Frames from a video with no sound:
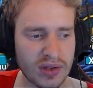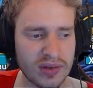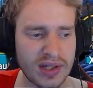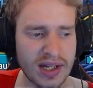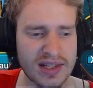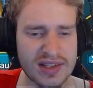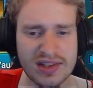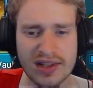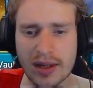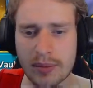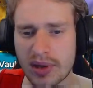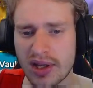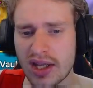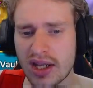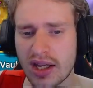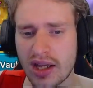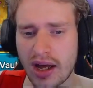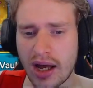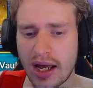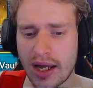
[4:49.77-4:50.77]
Next up,
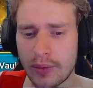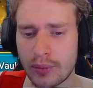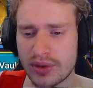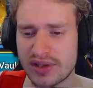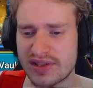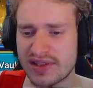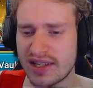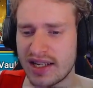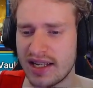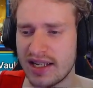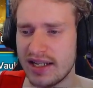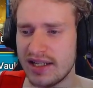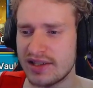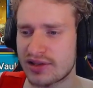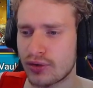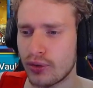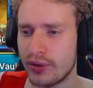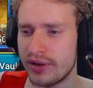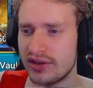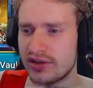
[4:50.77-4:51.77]
I would say
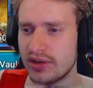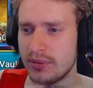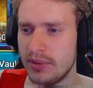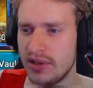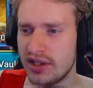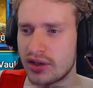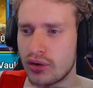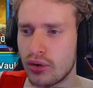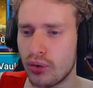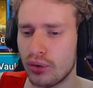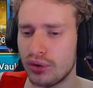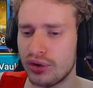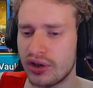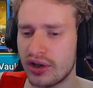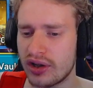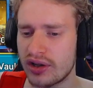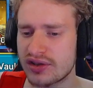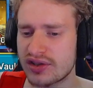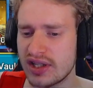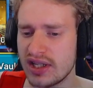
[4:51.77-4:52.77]
it's going to be
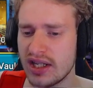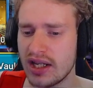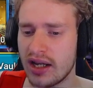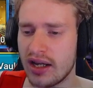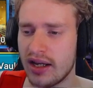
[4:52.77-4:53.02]
Coldheart.